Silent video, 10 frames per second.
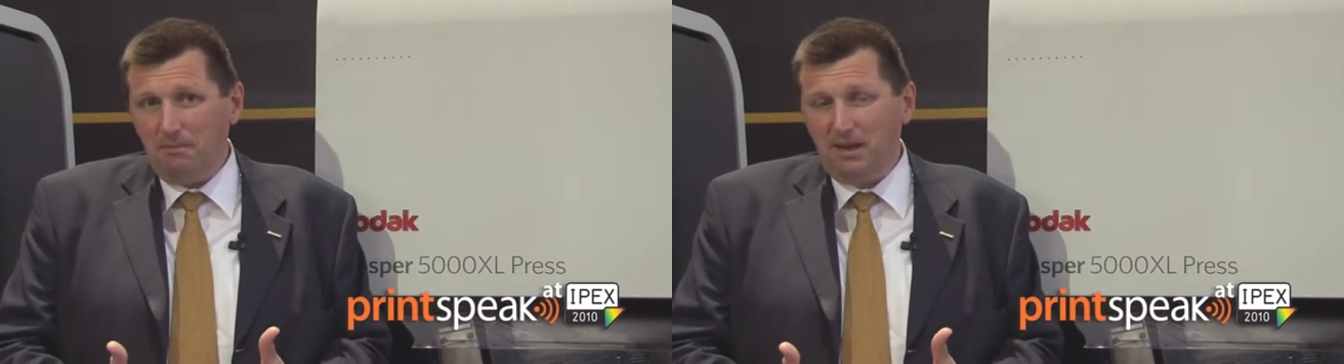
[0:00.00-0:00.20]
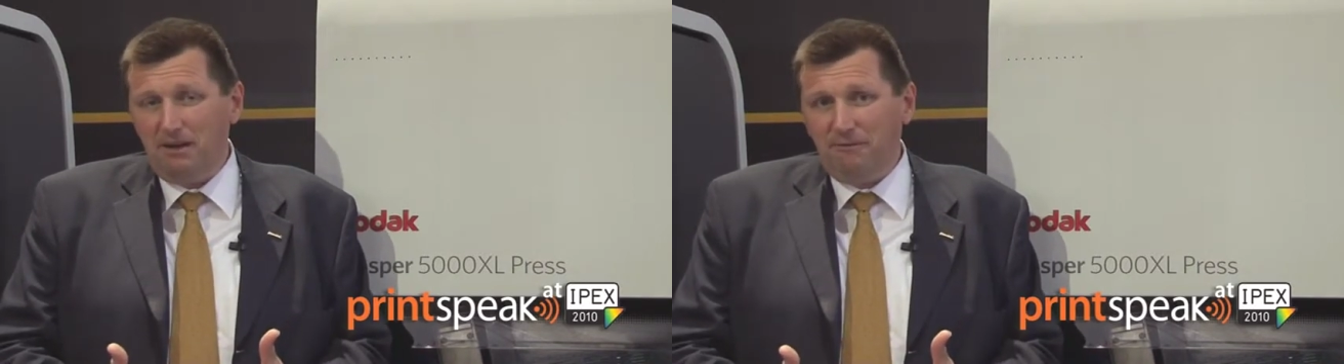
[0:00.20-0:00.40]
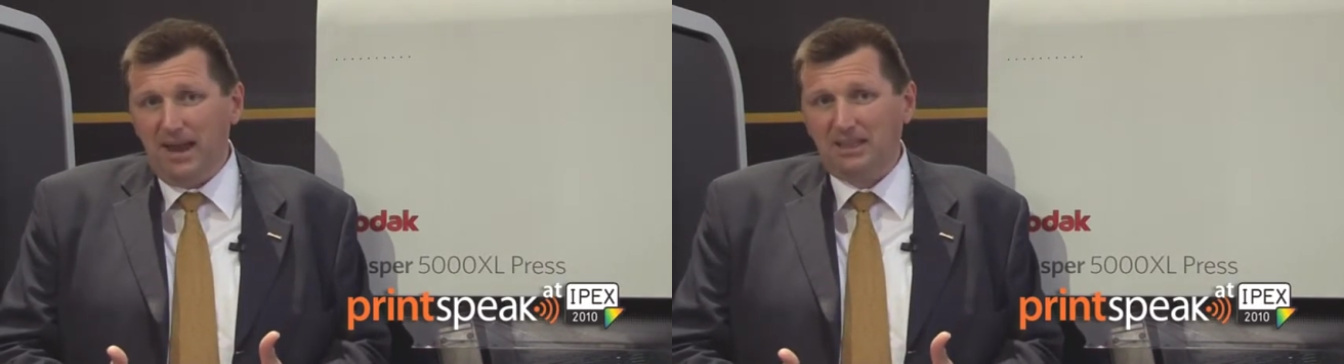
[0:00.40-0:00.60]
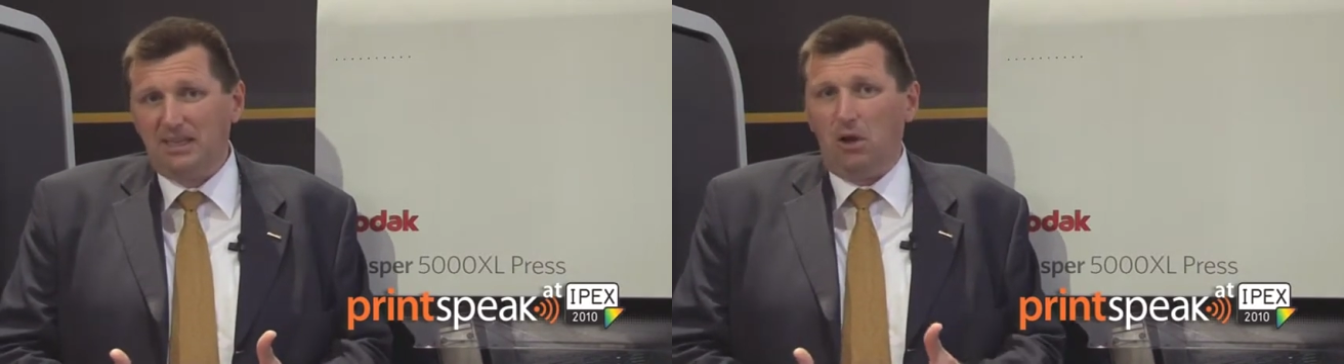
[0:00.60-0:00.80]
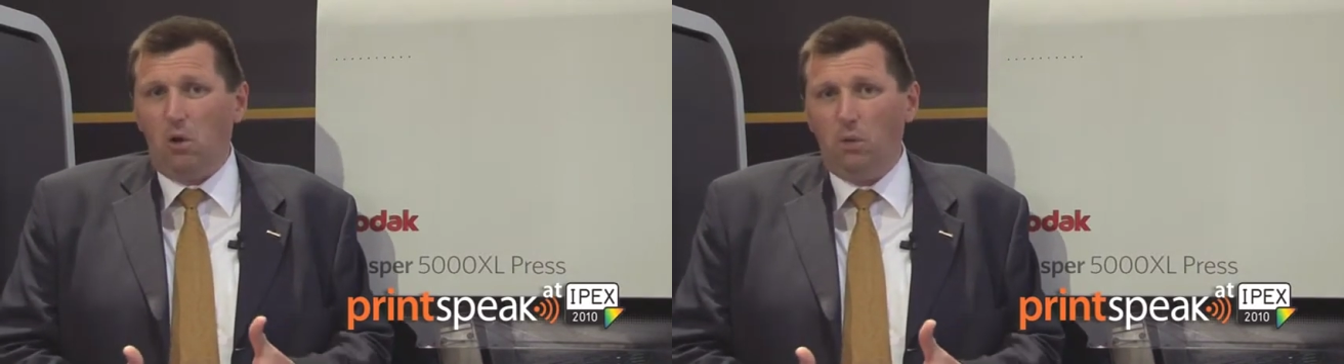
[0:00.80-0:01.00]
but in fact,
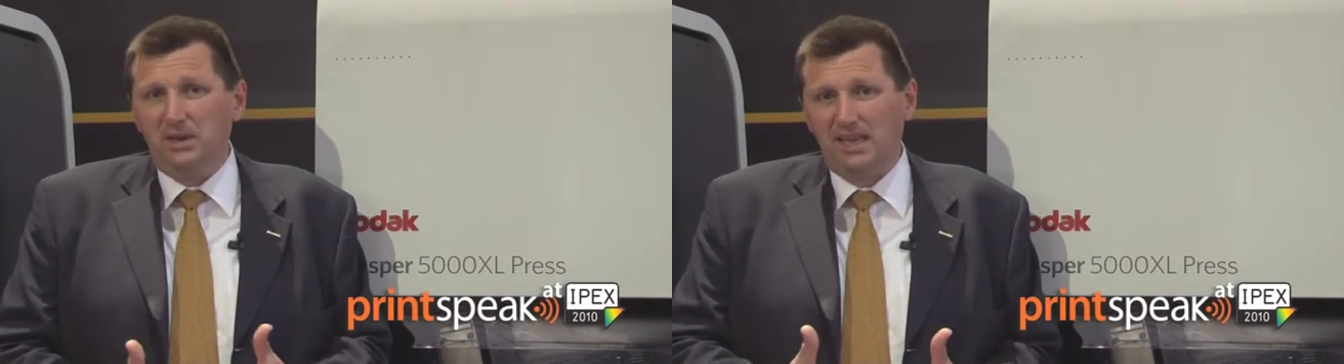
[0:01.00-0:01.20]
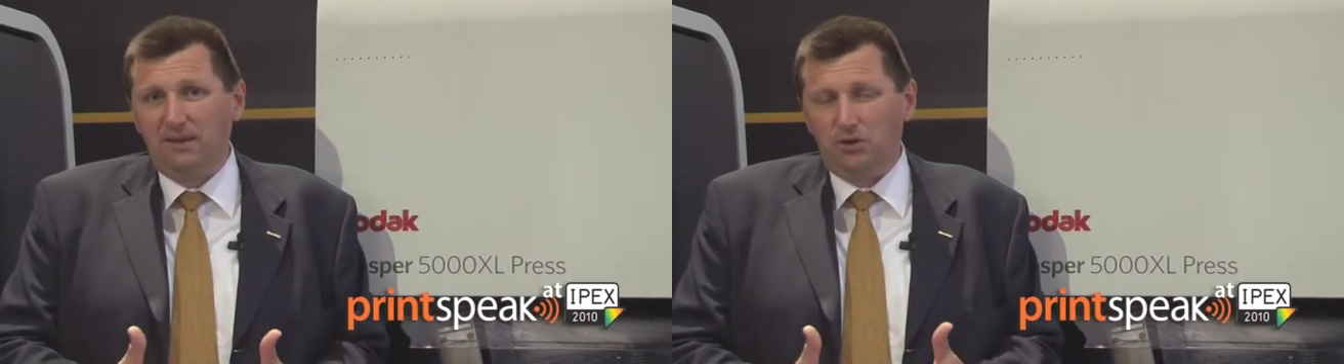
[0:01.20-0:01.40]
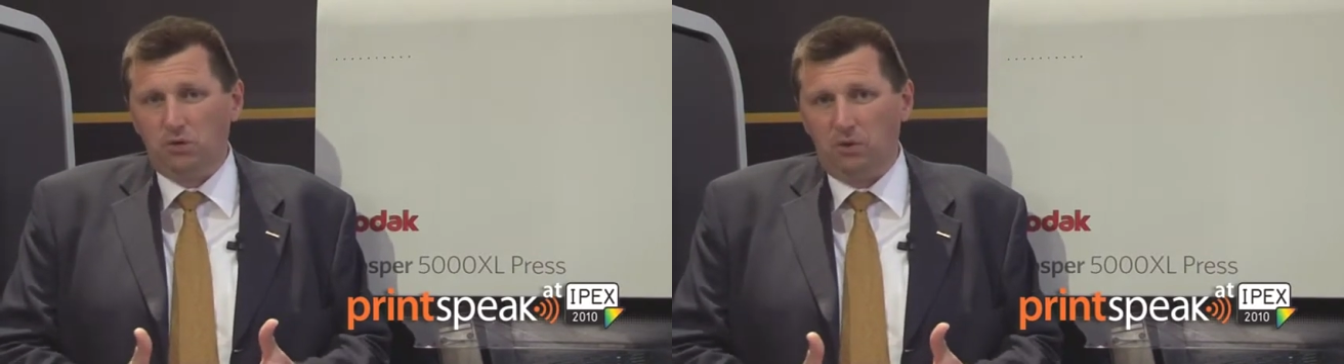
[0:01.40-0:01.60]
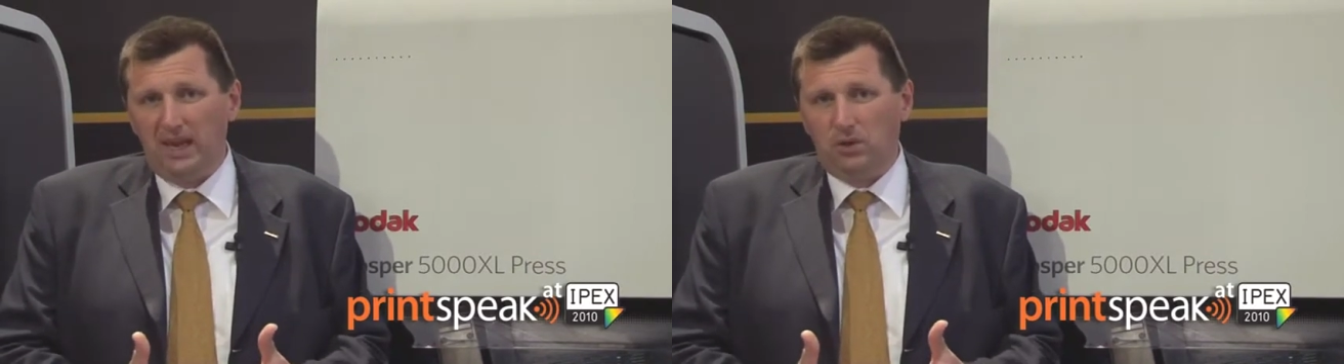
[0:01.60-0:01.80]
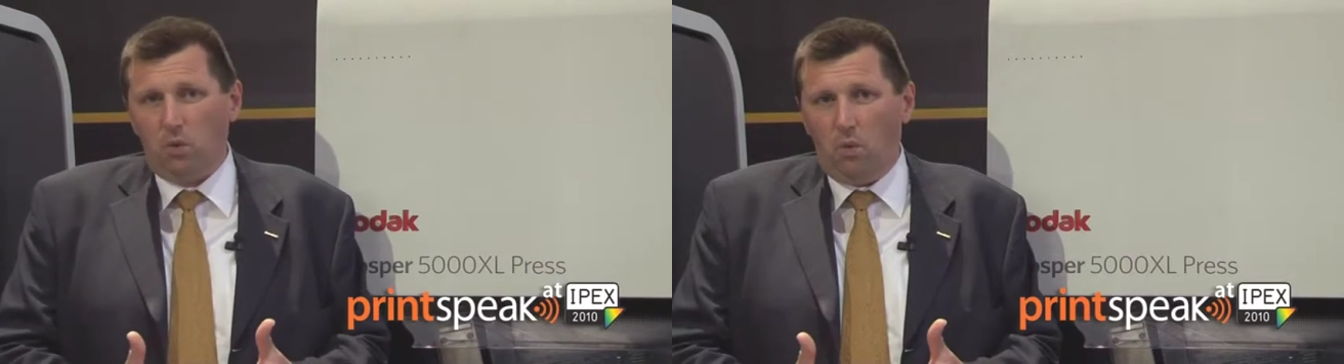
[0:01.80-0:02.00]
they always have to
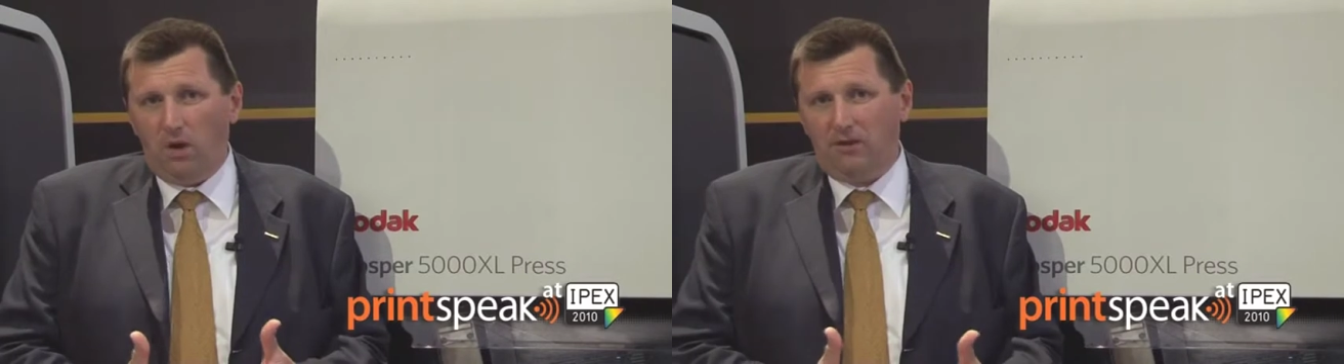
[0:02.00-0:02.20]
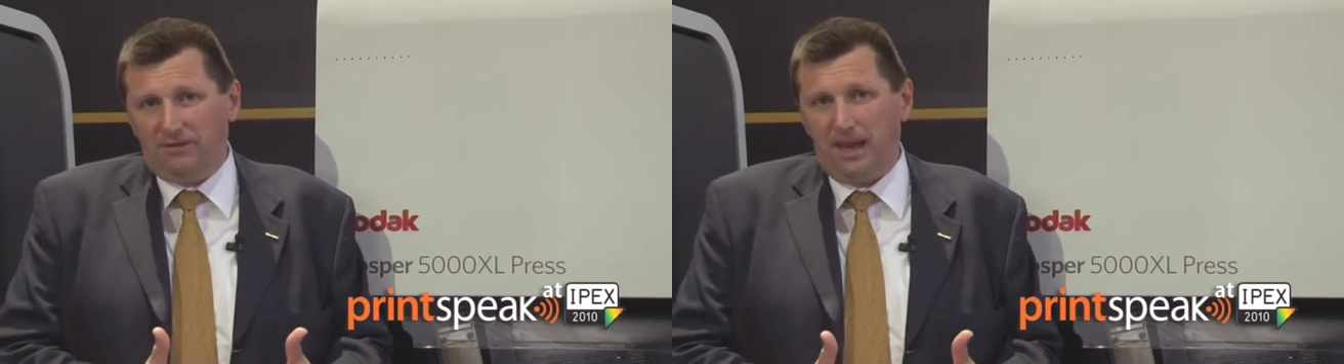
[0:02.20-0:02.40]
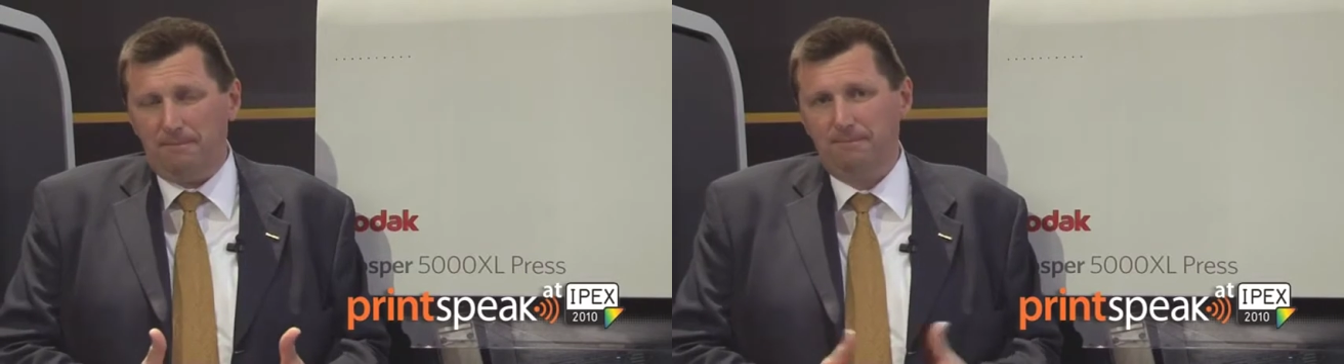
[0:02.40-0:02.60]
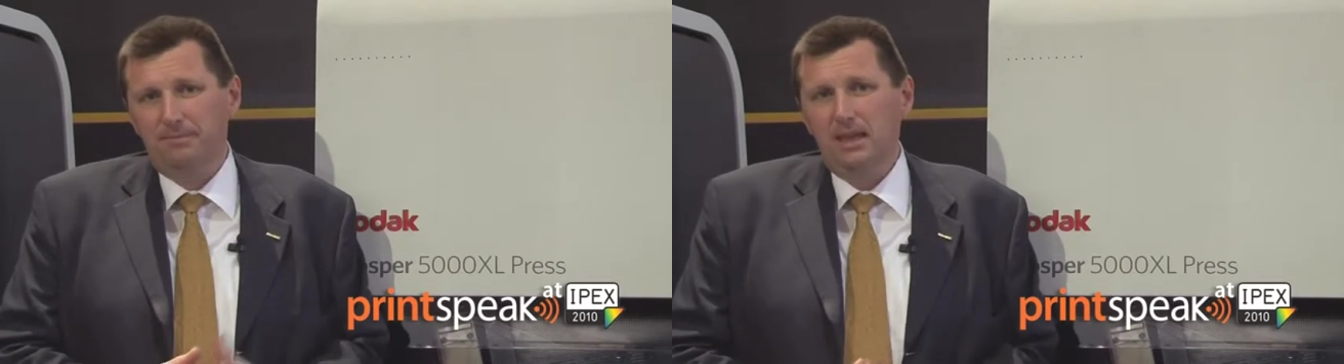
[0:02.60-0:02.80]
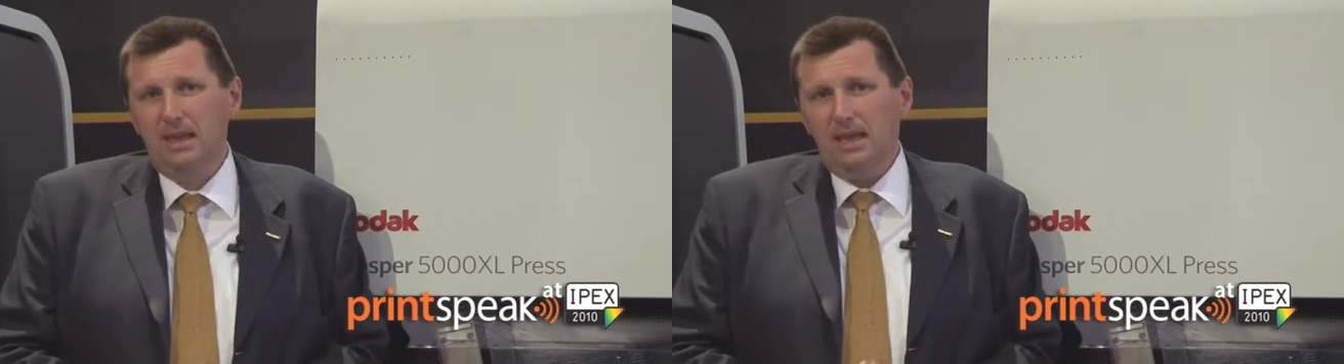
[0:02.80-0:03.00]
trade one of them.
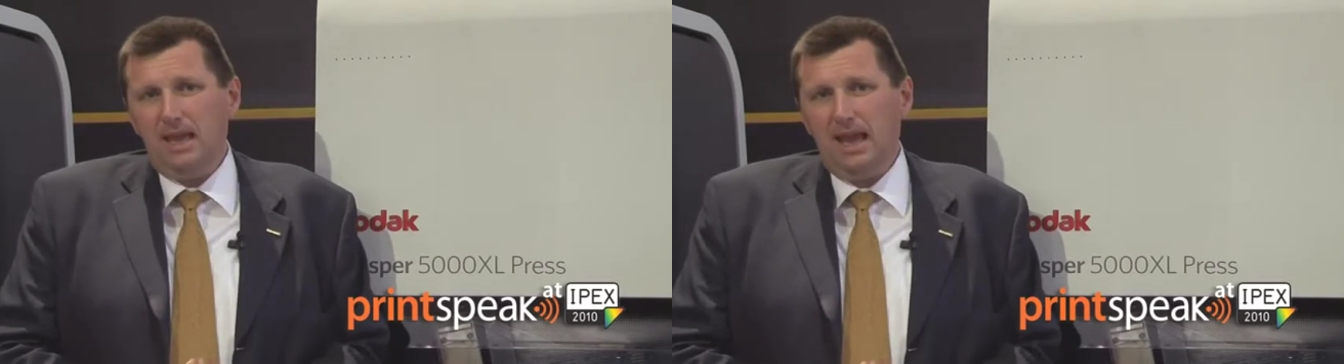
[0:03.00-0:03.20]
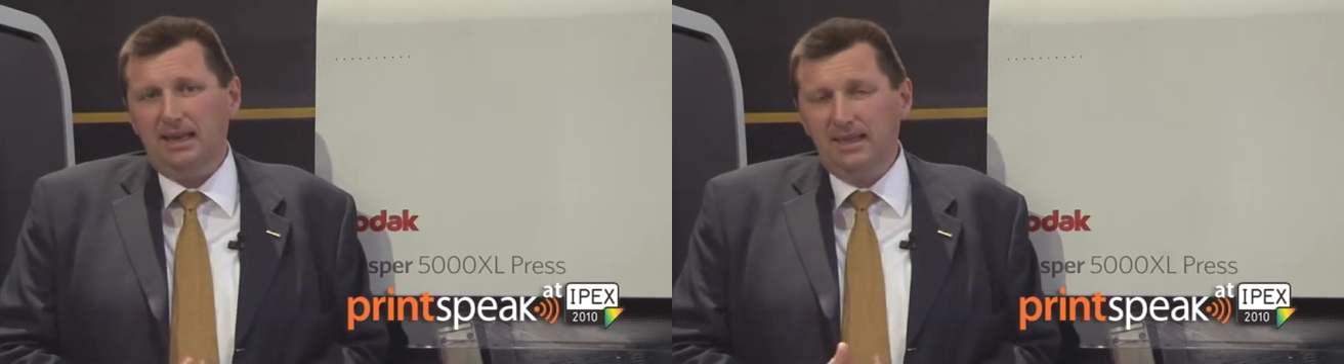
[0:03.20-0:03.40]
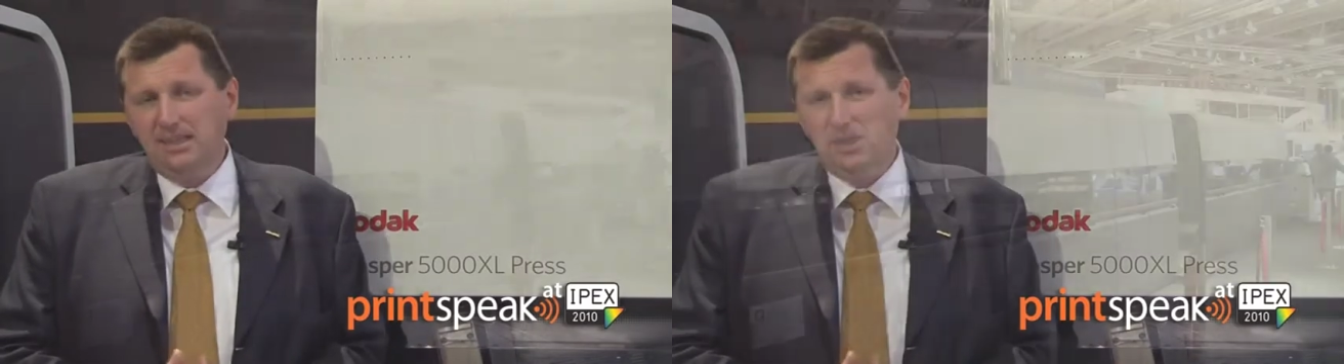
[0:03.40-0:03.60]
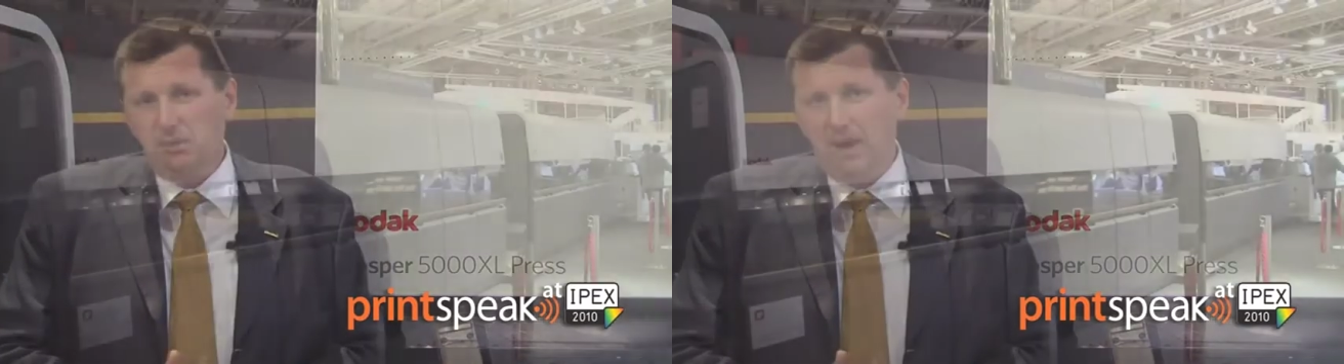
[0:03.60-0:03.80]
And this is